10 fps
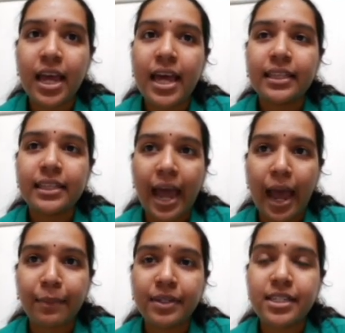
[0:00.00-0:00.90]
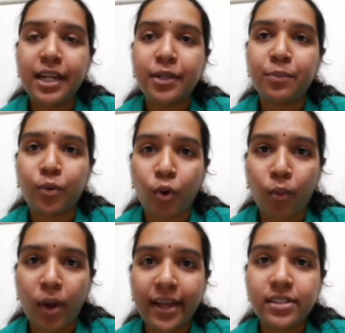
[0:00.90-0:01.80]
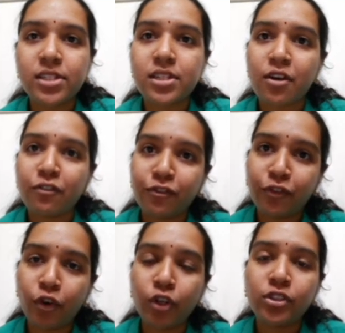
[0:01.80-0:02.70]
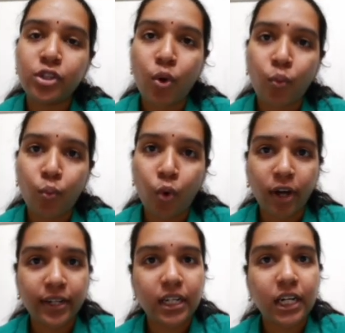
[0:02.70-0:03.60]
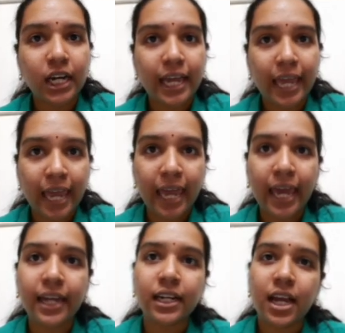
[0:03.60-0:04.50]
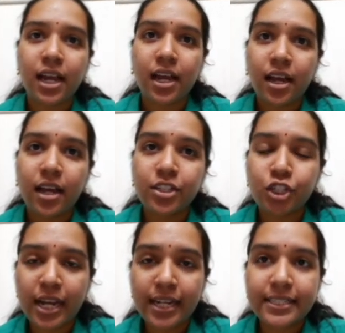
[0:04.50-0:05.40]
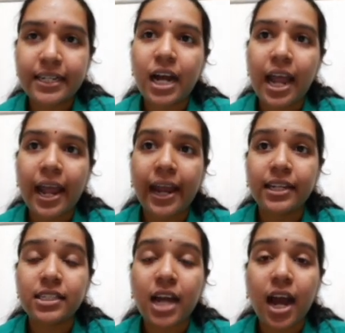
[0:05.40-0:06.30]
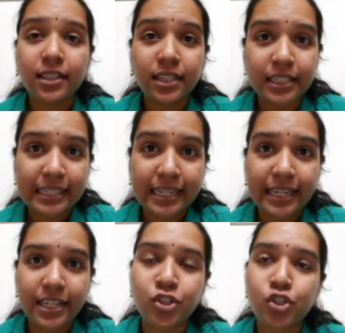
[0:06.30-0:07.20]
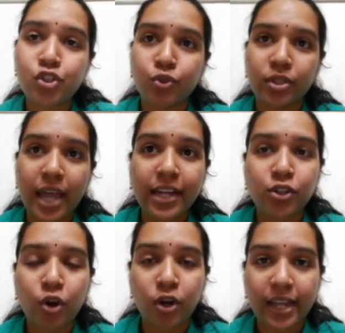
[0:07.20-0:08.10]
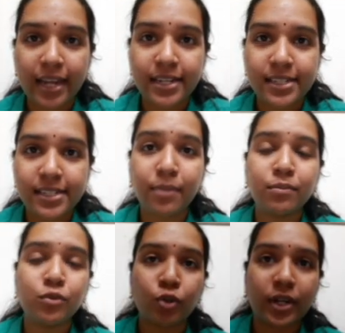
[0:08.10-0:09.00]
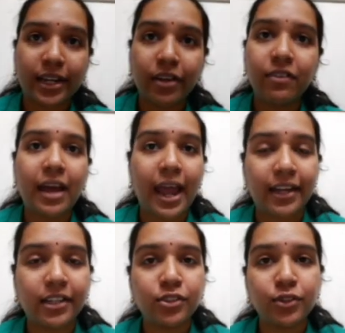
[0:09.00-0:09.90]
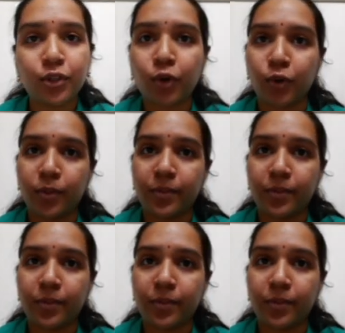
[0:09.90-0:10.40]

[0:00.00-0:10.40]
The habitat provides food, water, air, shelter and other needs to that organism to live and grow.